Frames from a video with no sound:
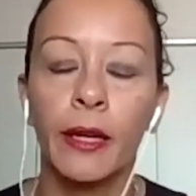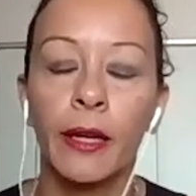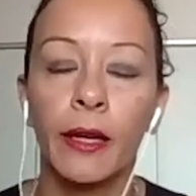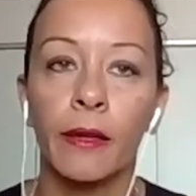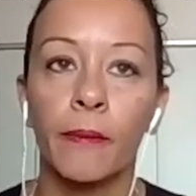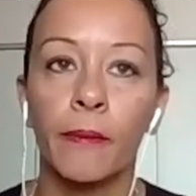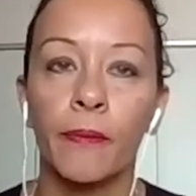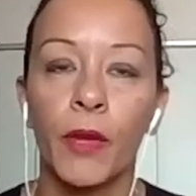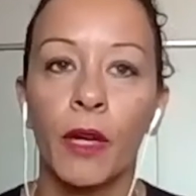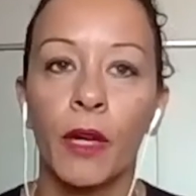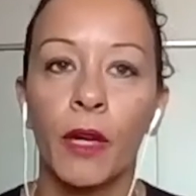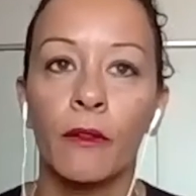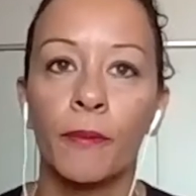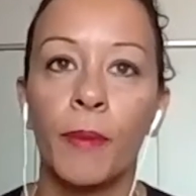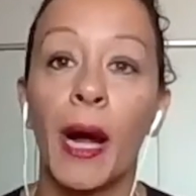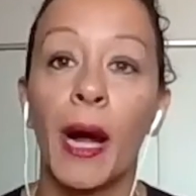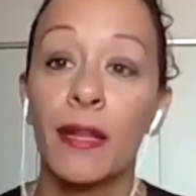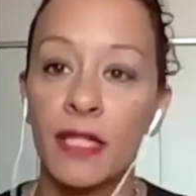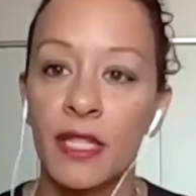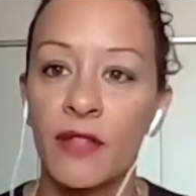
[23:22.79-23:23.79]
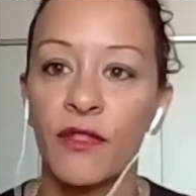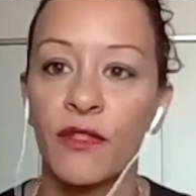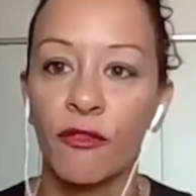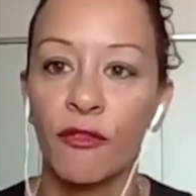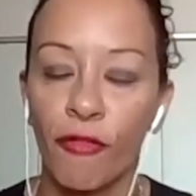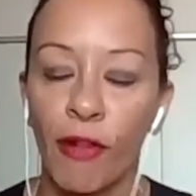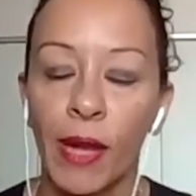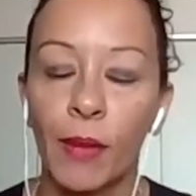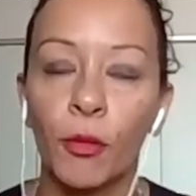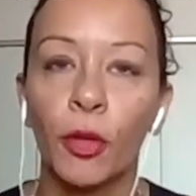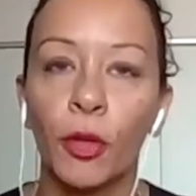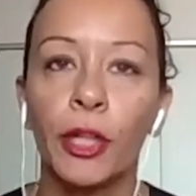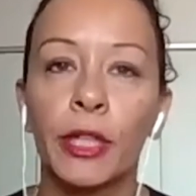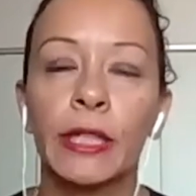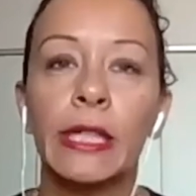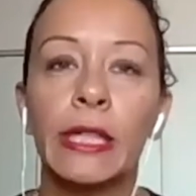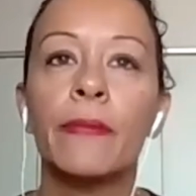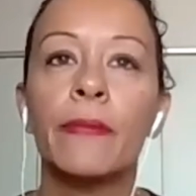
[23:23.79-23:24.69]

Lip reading: of parts of the framework,